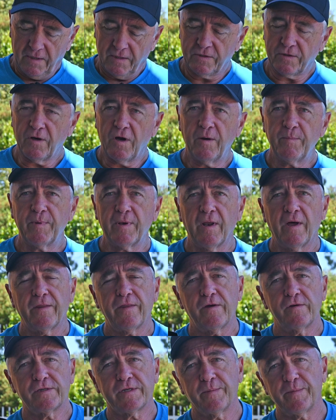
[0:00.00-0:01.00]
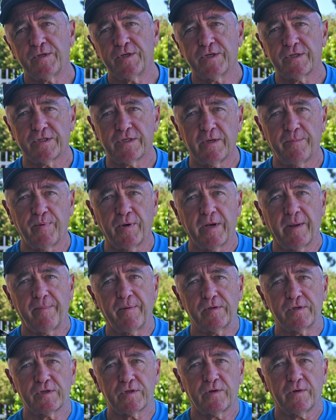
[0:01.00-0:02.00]
So I hope you like those images I put up
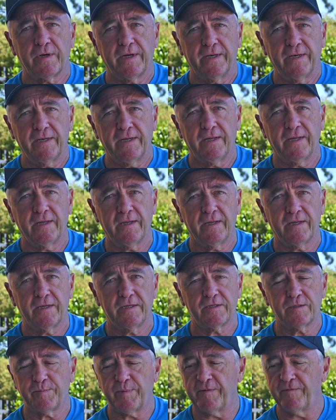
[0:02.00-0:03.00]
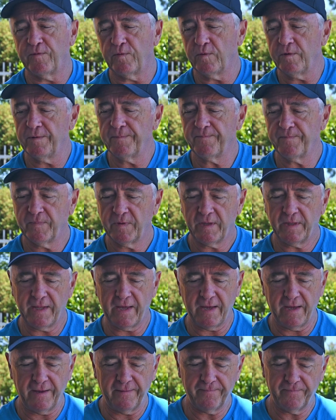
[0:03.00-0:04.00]
on screen just before.
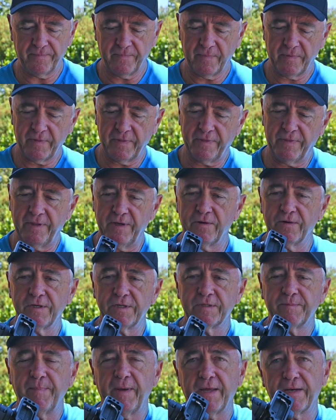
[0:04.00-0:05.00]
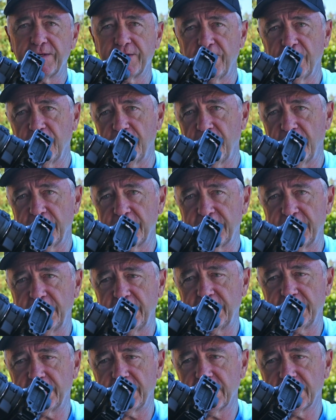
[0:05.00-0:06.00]
Now, there it is mounted on my
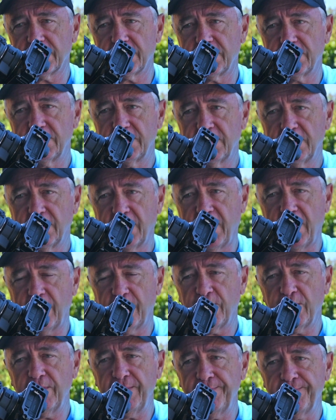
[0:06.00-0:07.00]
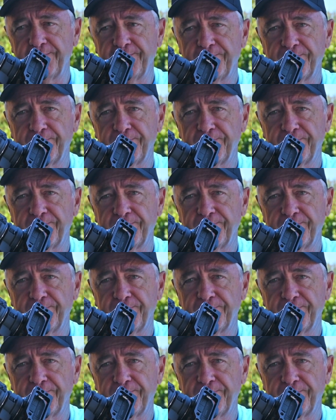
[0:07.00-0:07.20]
Z6 camera.